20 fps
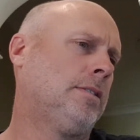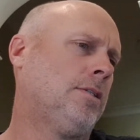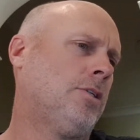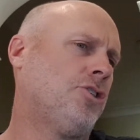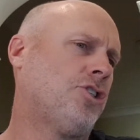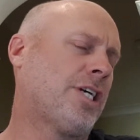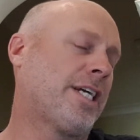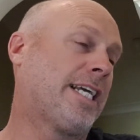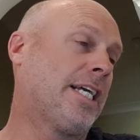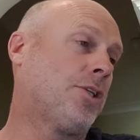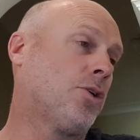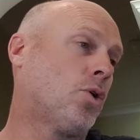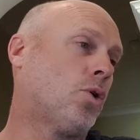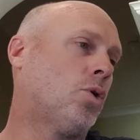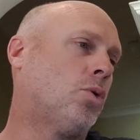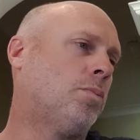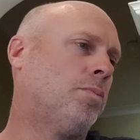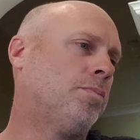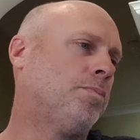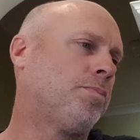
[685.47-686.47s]
Jacques
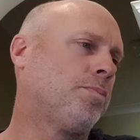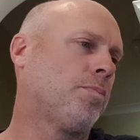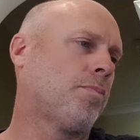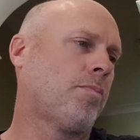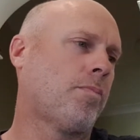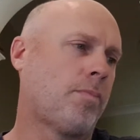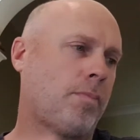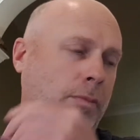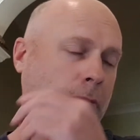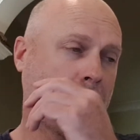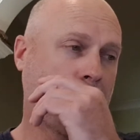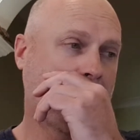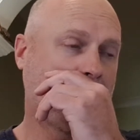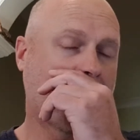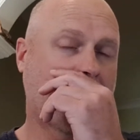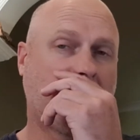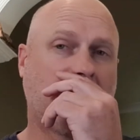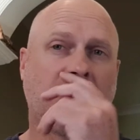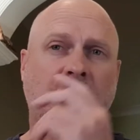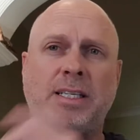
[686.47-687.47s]
Dreux,
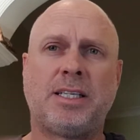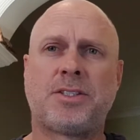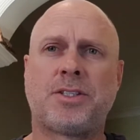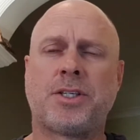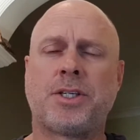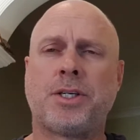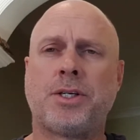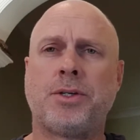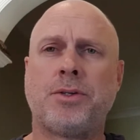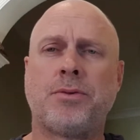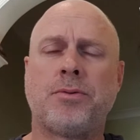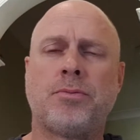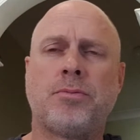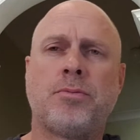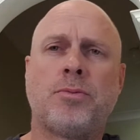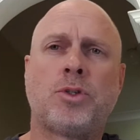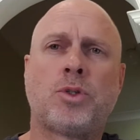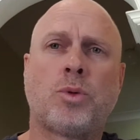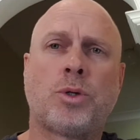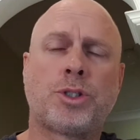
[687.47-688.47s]
one of the lesser known
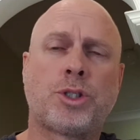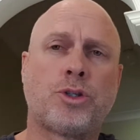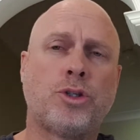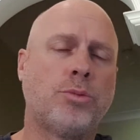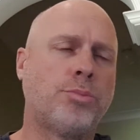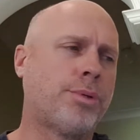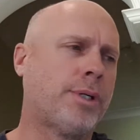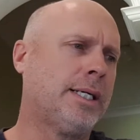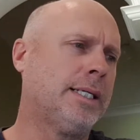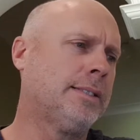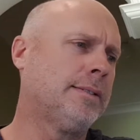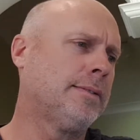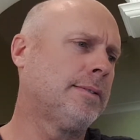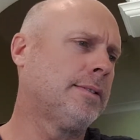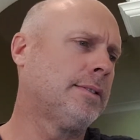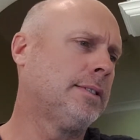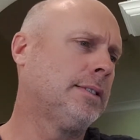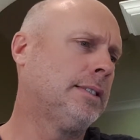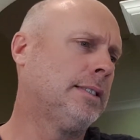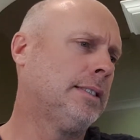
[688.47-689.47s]
Swatch Group
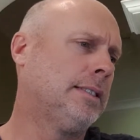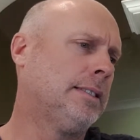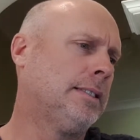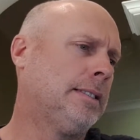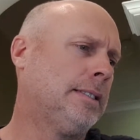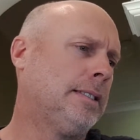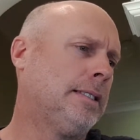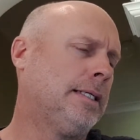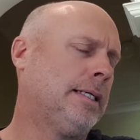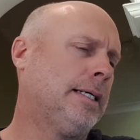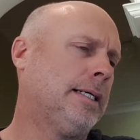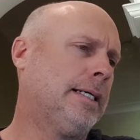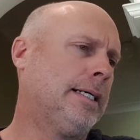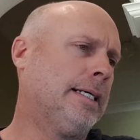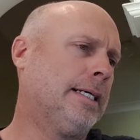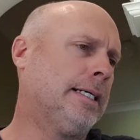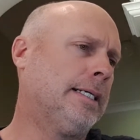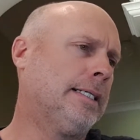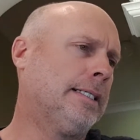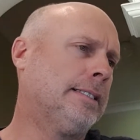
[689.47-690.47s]
brands,
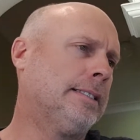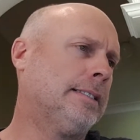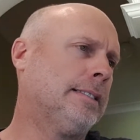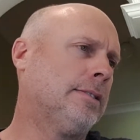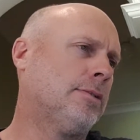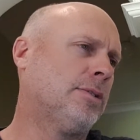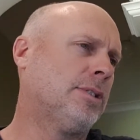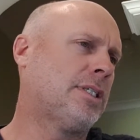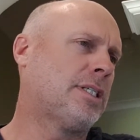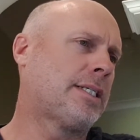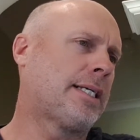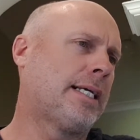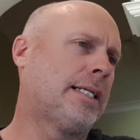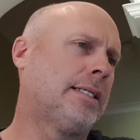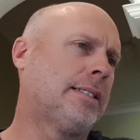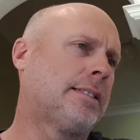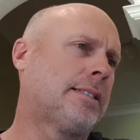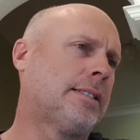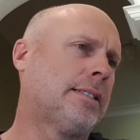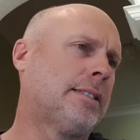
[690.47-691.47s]
and the
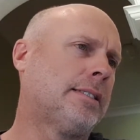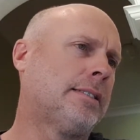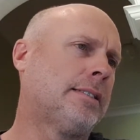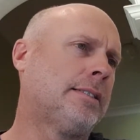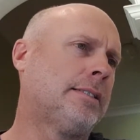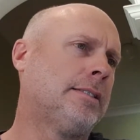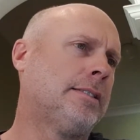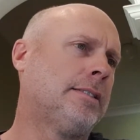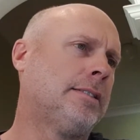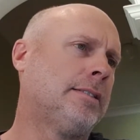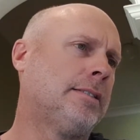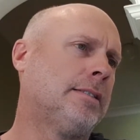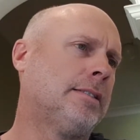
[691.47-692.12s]
skeleton,